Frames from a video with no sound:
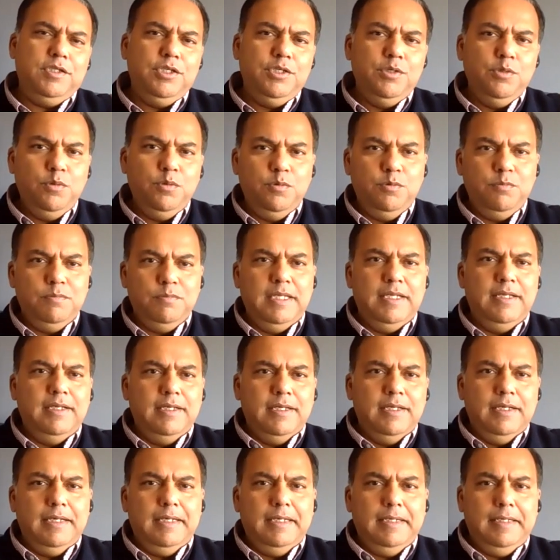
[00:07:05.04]
a new
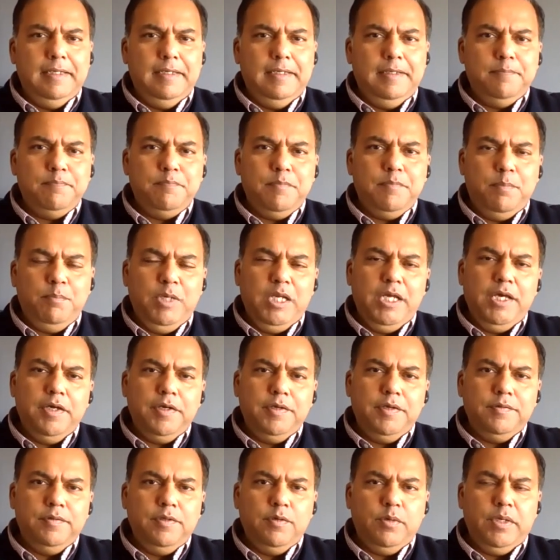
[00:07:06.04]
um, player
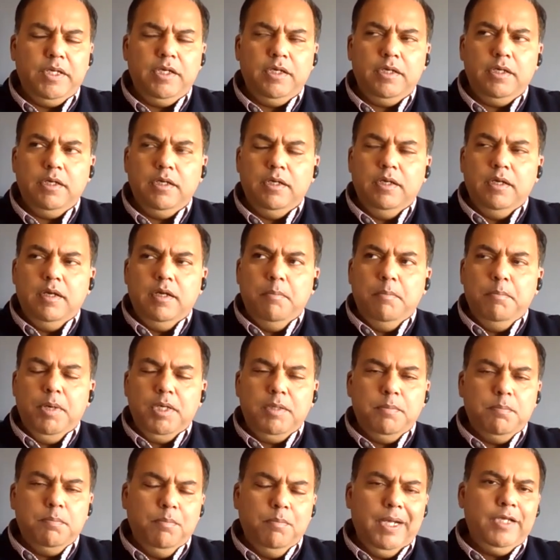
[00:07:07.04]
in the ring
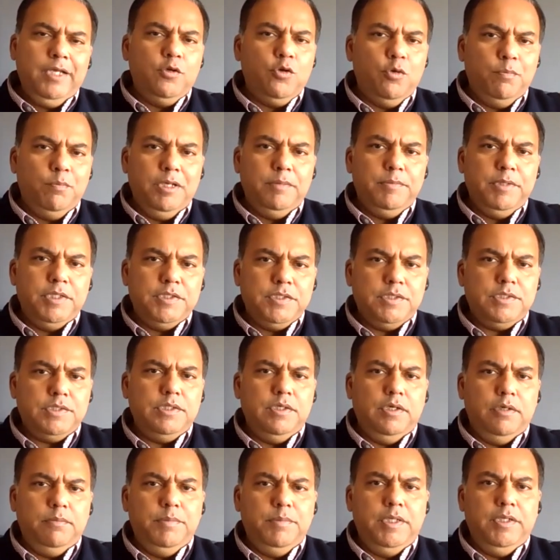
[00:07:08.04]
but micropayments has
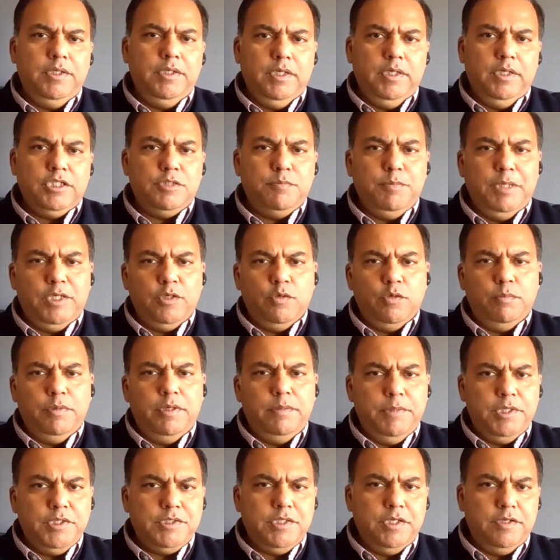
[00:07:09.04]
not been touched
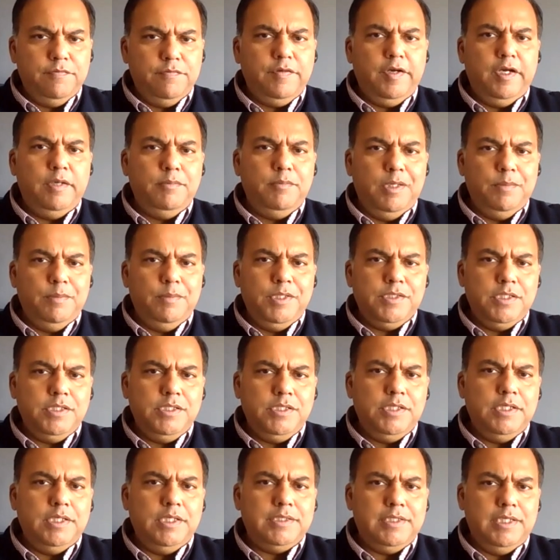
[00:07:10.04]
micropayments are defined by
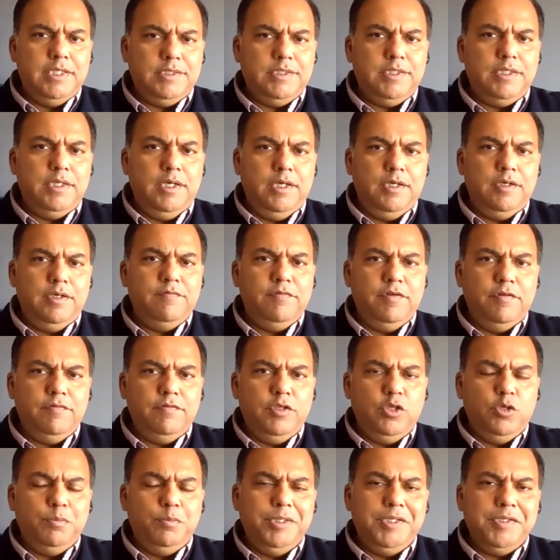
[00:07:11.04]
bcg as less than
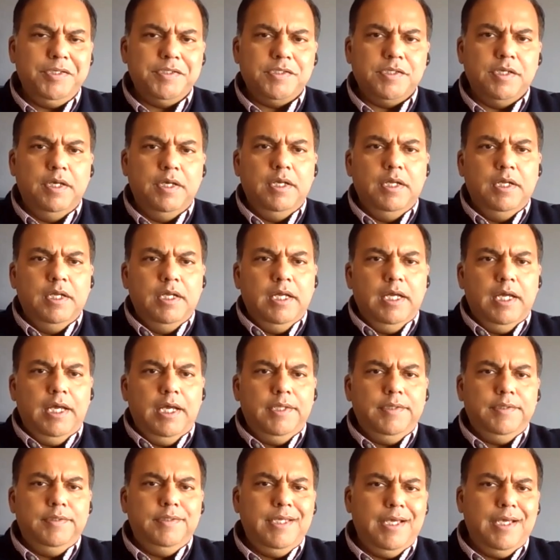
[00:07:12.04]
150 rupees
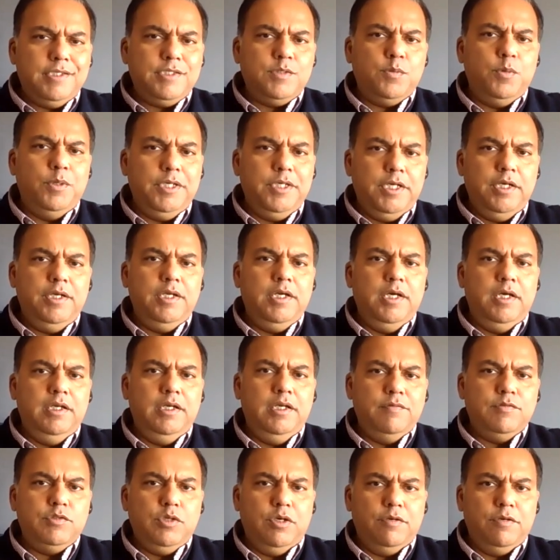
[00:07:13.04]
and that's what India
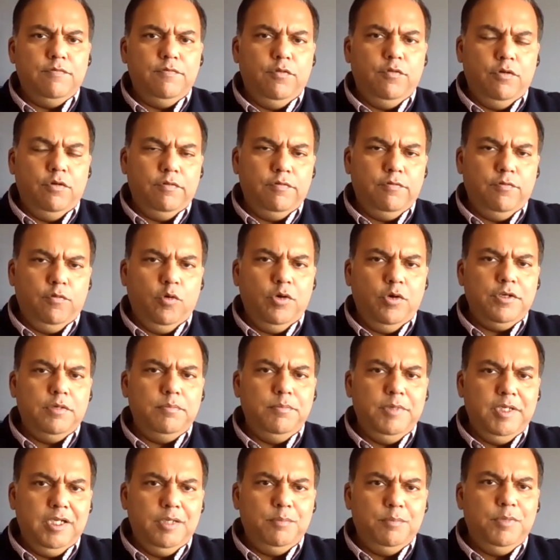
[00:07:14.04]
lives on for
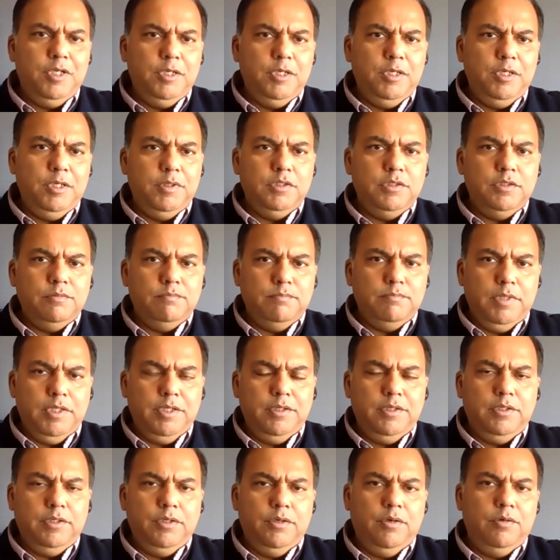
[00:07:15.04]
400 million people.
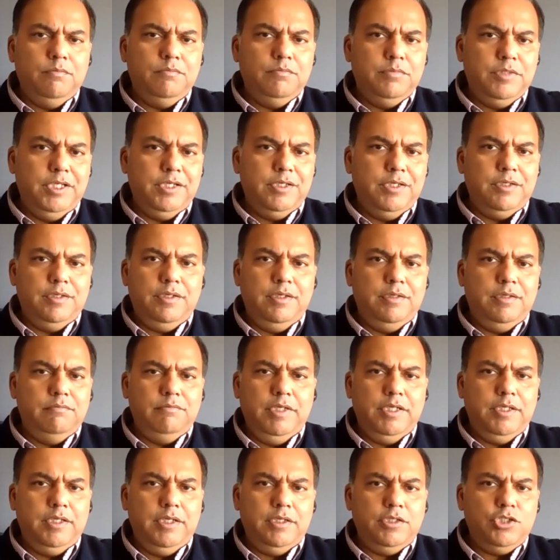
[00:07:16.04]
Uh, you know, they,
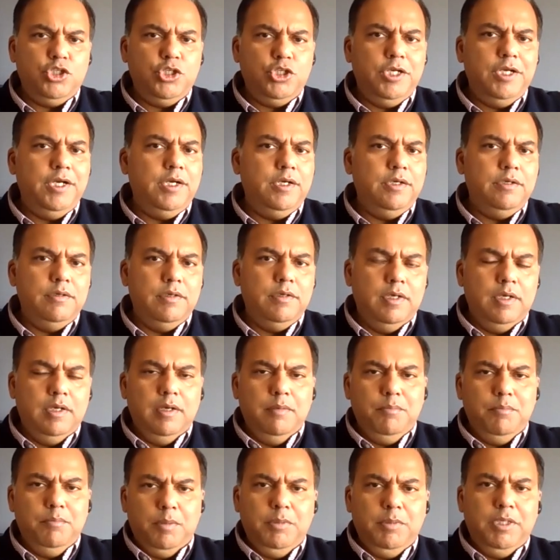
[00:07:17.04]
they take shared
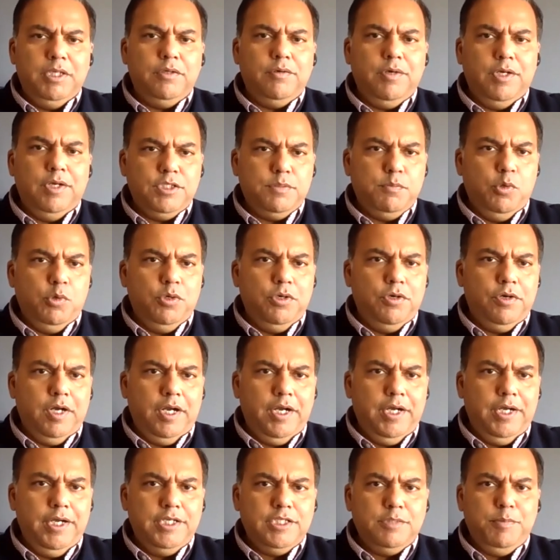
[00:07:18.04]
public transport
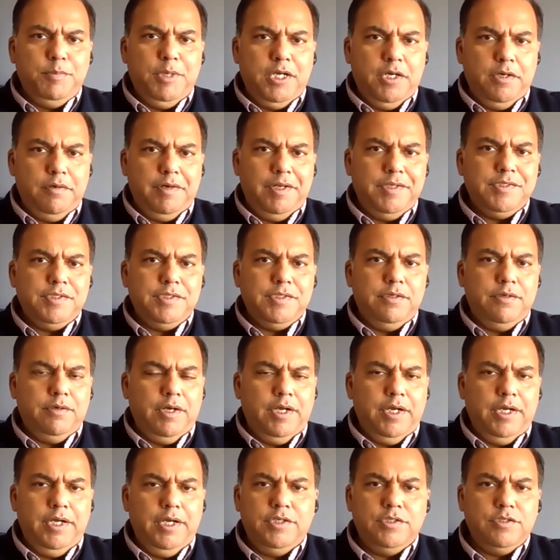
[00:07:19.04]
rides, paratransit
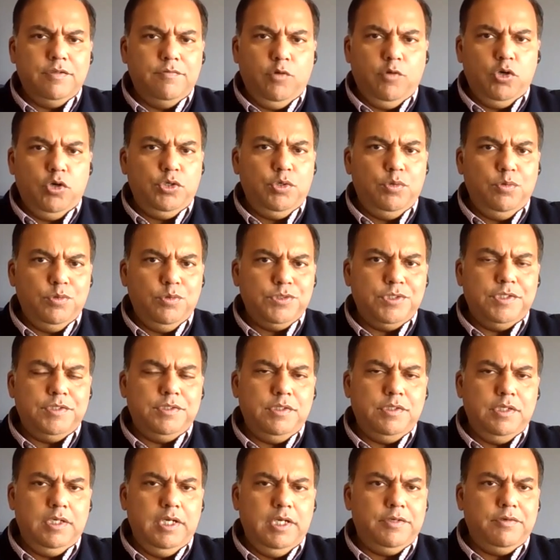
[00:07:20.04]
rides of autos,
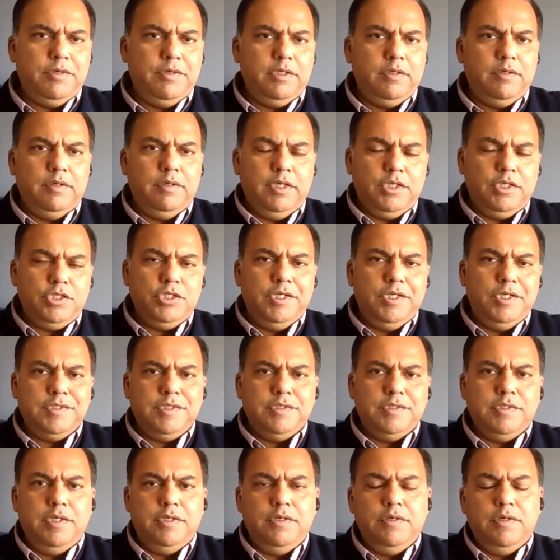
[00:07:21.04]
it's electric rickshaws,
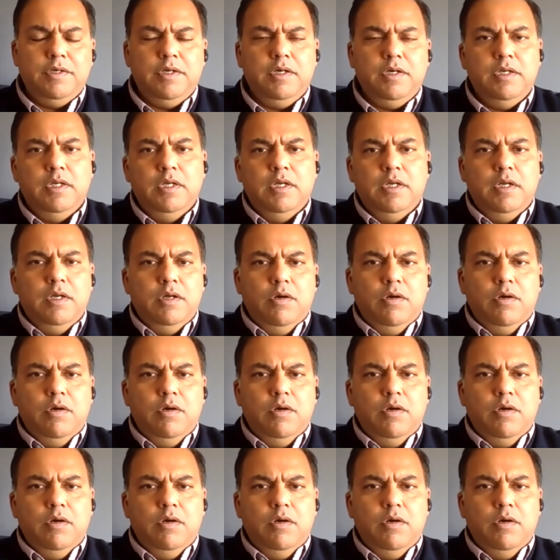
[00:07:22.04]
etc.